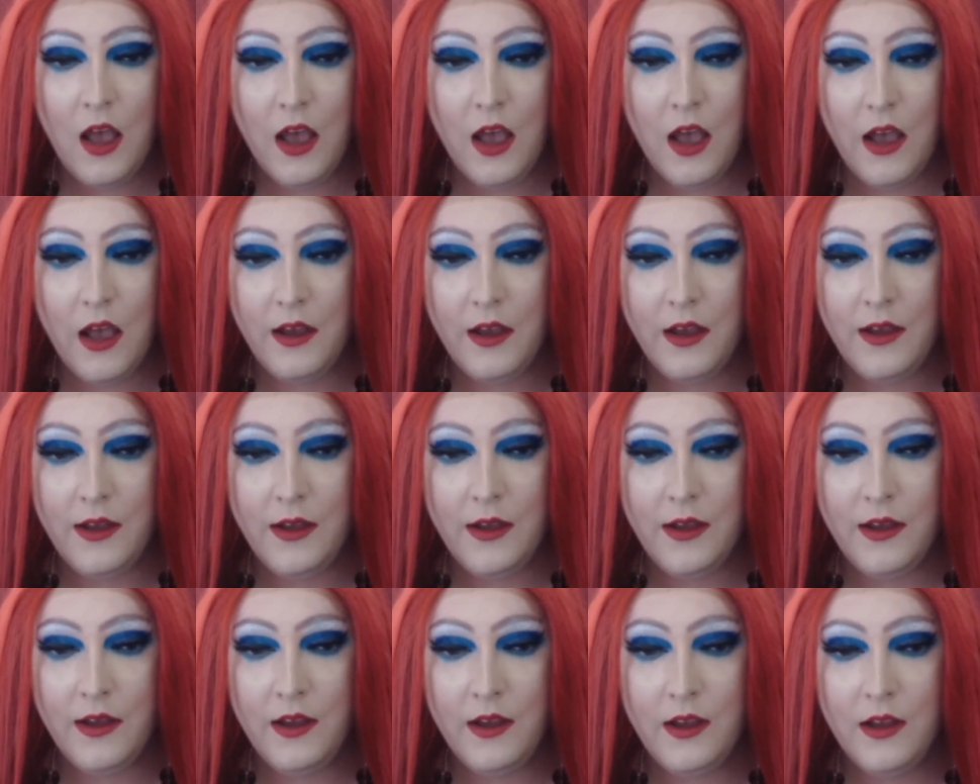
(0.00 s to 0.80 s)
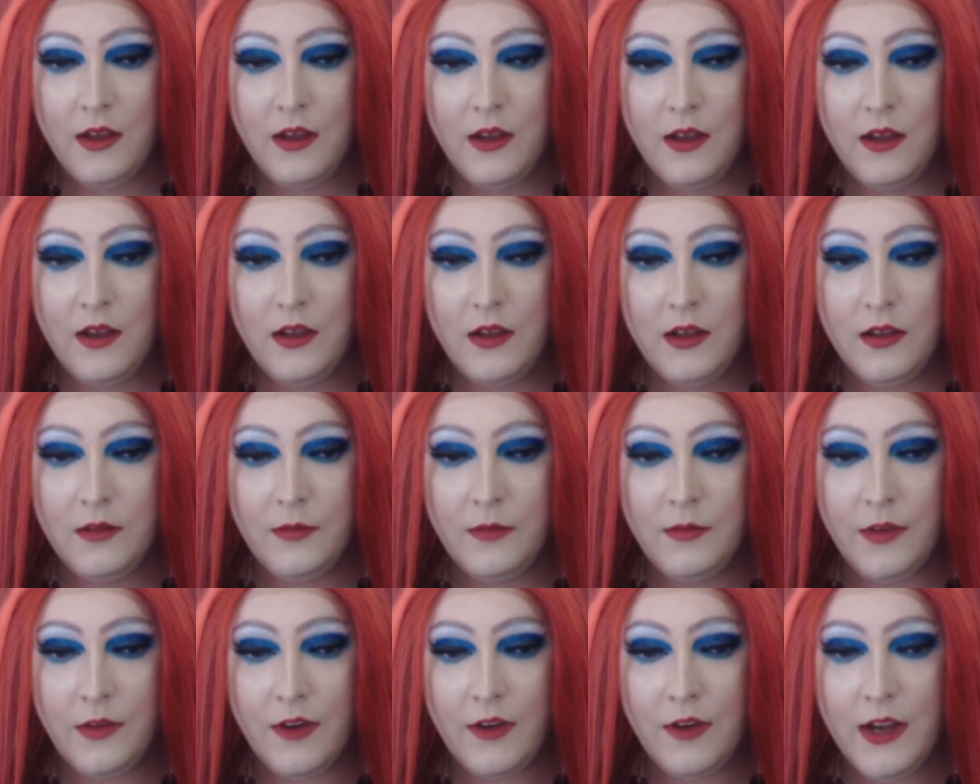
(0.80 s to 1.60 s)

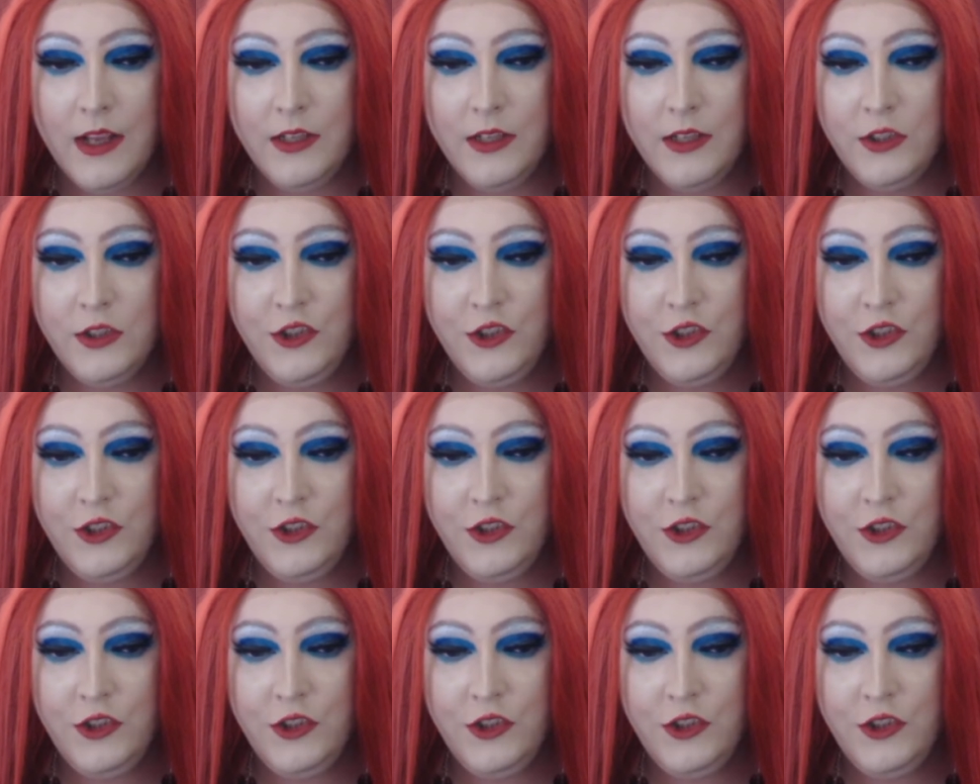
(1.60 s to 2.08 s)
My friend